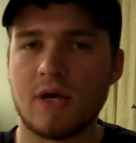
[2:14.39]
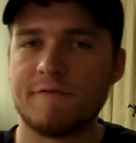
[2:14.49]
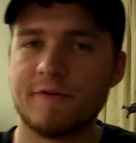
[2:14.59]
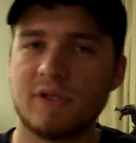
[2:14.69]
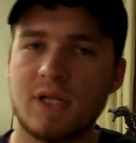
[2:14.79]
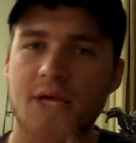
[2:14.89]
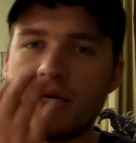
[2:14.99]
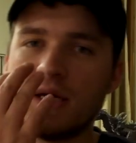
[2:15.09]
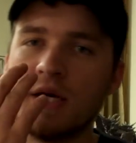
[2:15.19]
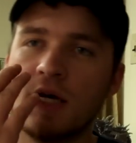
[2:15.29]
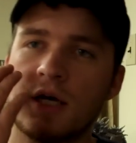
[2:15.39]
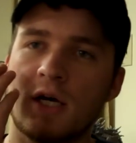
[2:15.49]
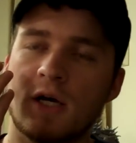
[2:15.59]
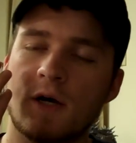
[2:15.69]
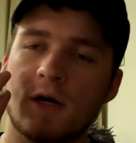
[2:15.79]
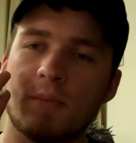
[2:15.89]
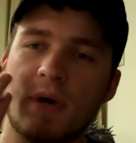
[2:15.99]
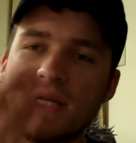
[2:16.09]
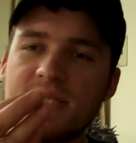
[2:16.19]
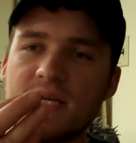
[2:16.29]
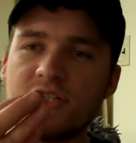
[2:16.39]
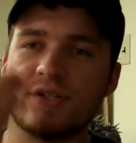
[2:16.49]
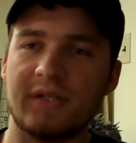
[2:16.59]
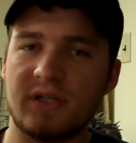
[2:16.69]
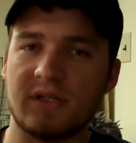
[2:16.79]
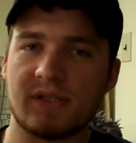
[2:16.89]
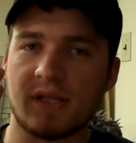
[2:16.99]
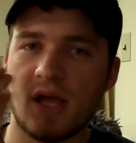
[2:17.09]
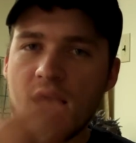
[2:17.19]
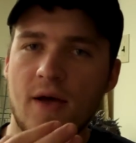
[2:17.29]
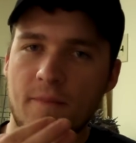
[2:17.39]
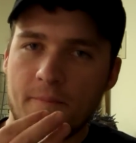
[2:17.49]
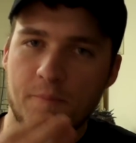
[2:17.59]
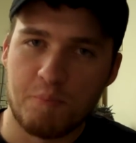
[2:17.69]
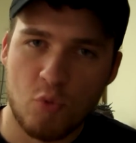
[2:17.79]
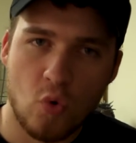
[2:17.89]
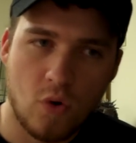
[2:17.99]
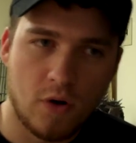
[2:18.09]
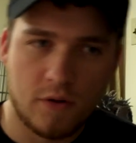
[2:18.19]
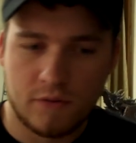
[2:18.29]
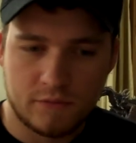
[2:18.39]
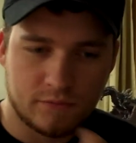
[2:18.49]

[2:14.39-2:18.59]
I feel like my attention is a lot more